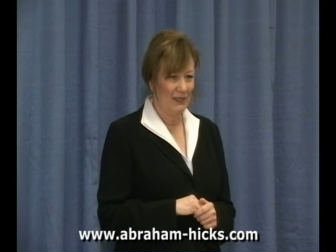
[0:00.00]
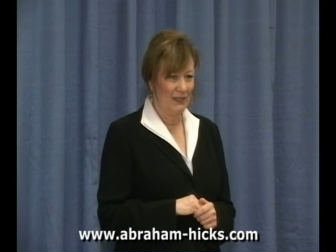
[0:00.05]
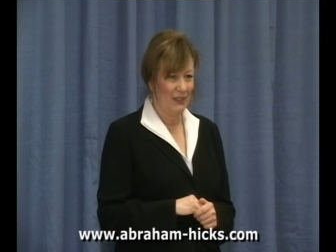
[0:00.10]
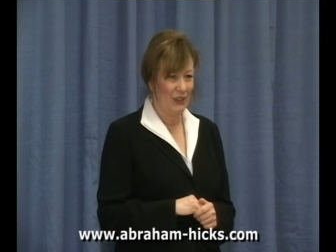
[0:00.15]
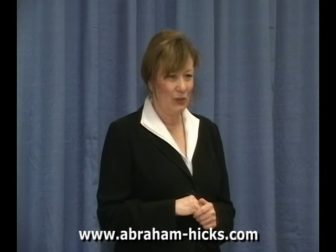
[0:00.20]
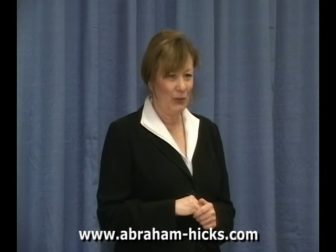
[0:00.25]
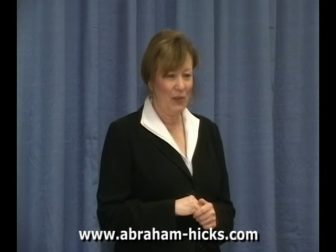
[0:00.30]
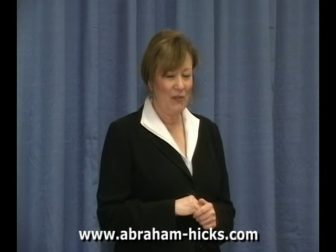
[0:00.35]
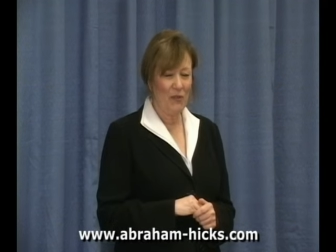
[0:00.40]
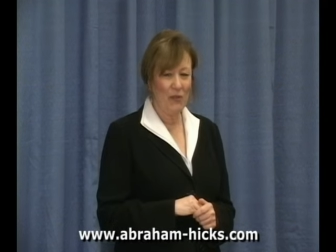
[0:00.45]

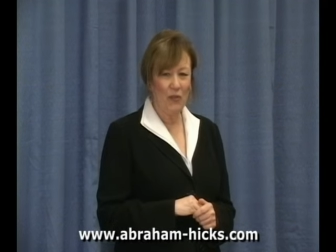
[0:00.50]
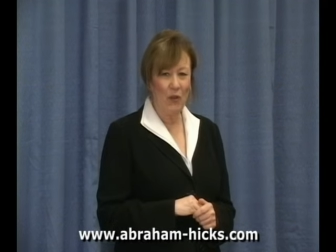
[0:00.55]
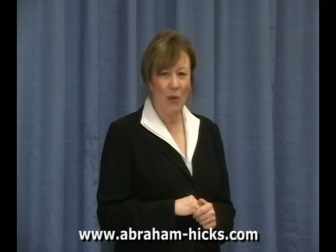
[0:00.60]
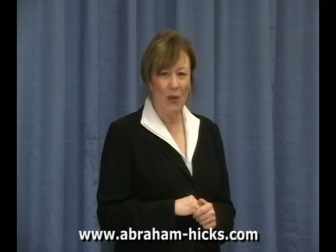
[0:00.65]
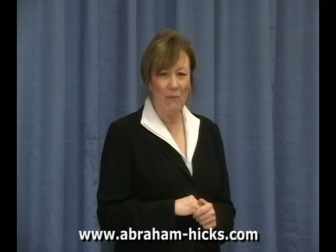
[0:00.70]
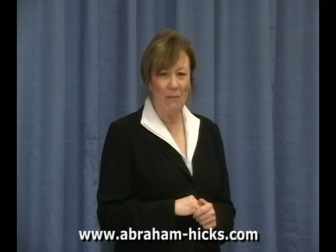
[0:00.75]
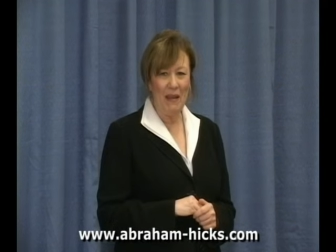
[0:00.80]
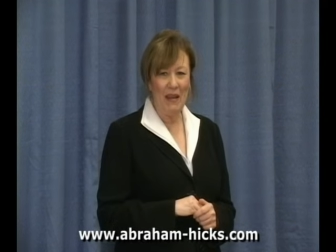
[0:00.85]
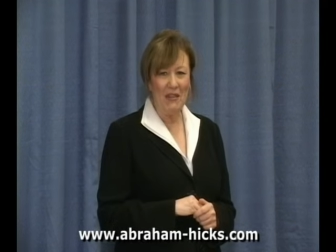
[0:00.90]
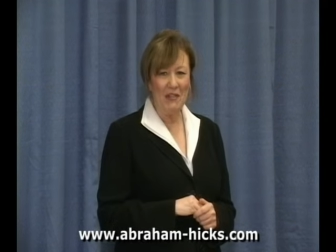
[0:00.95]
So even though
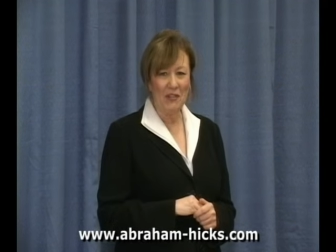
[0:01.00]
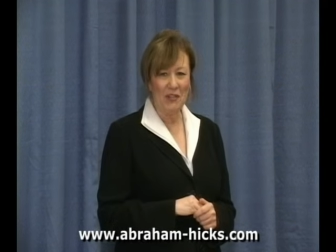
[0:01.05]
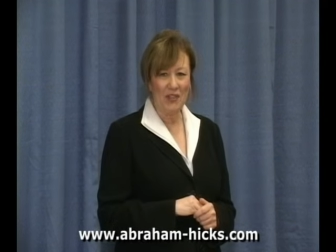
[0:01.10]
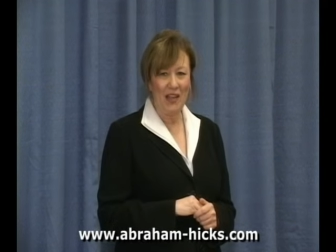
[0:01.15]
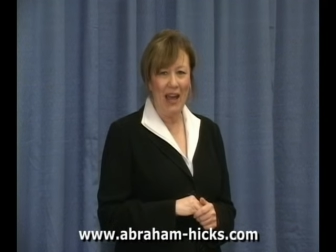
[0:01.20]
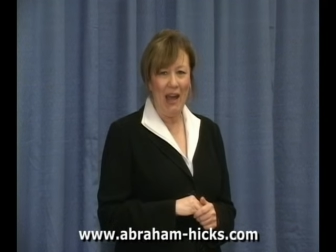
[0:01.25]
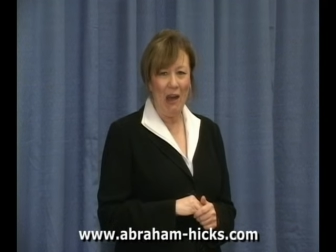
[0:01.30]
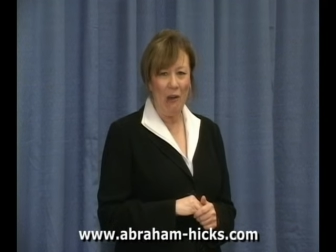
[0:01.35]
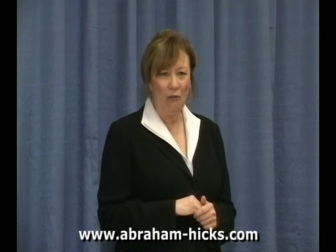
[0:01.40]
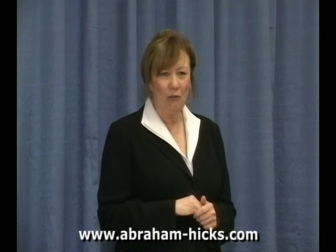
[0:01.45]
it may
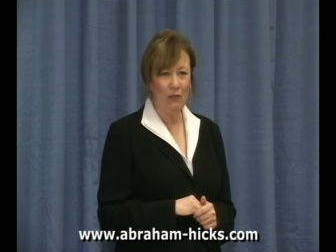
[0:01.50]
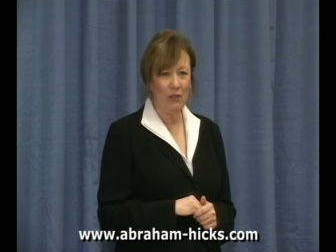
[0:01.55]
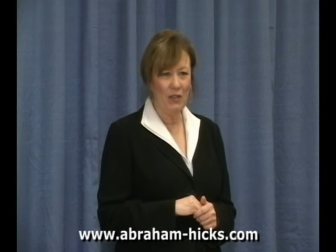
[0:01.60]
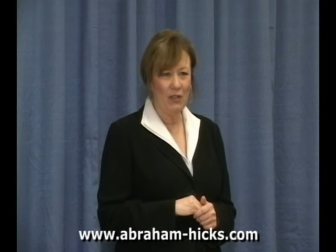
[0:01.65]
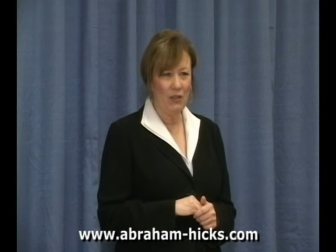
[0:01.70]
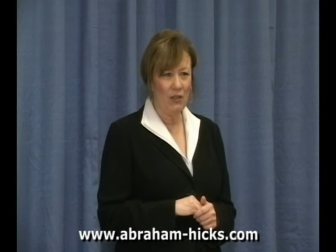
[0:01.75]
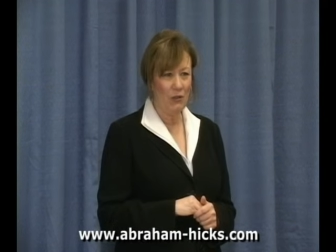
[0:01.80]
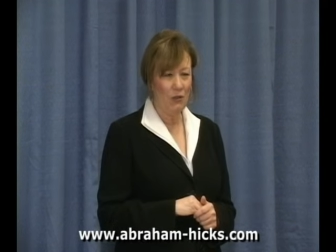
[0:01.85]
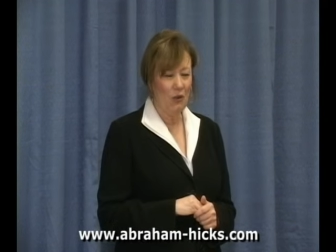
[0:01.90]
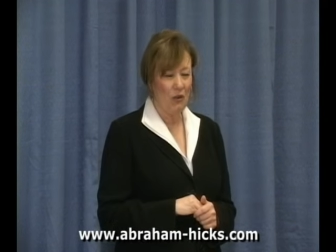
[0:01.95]
sound
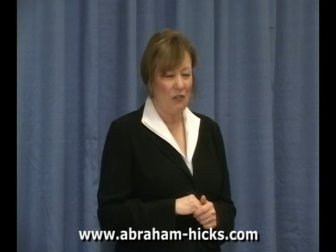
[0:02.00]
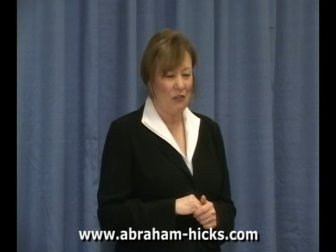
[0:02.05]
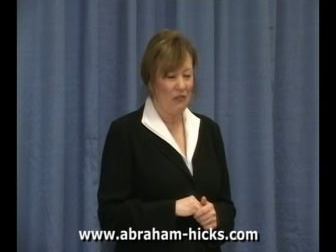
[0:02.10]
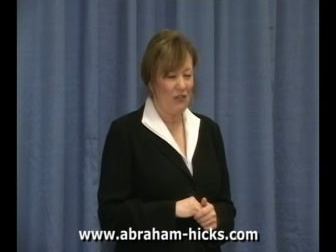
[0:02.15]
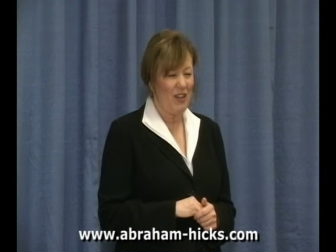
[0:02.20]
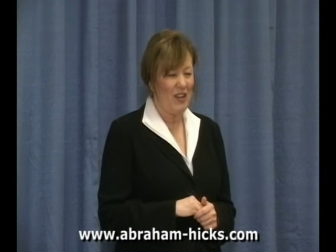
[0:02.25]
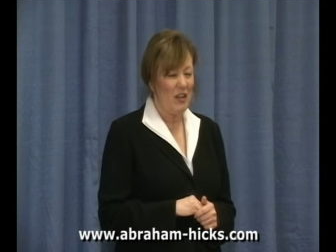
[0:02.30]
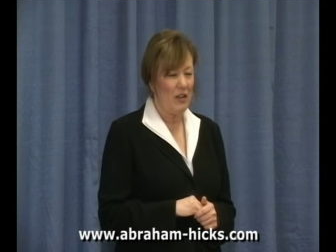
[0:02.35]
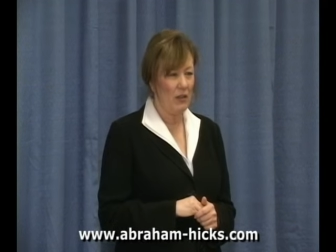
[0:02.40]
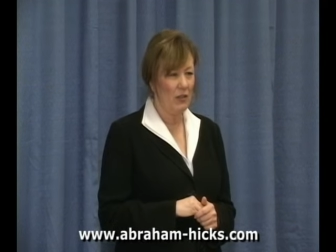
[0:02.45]
or
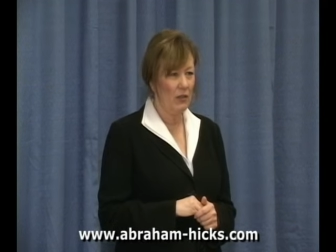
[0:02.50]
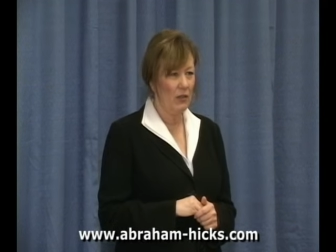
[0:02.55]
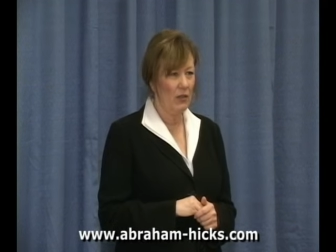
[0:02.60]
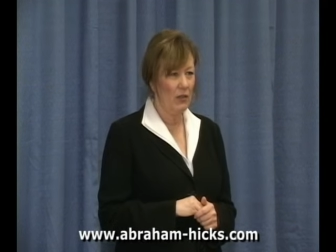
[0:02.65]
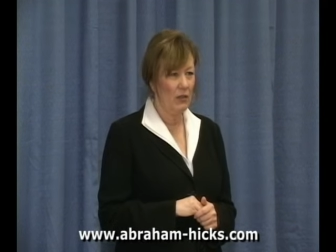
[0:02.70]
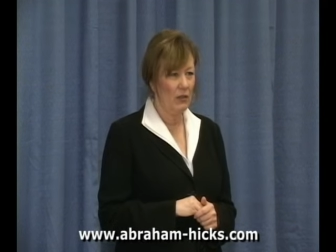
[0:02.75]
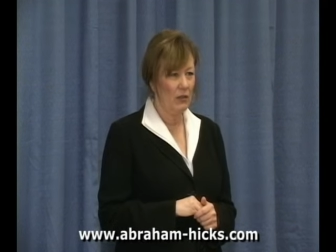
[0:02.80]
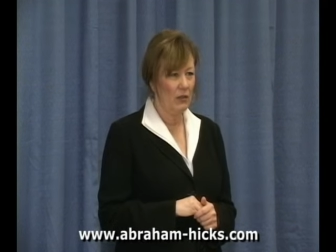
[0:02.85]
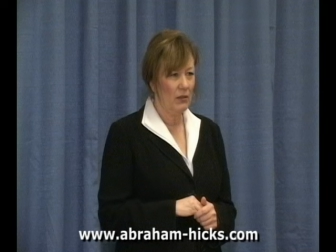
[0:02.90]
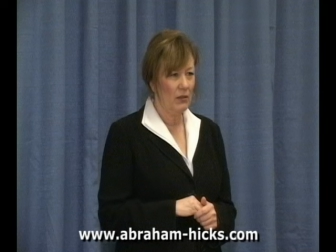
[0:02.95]
feel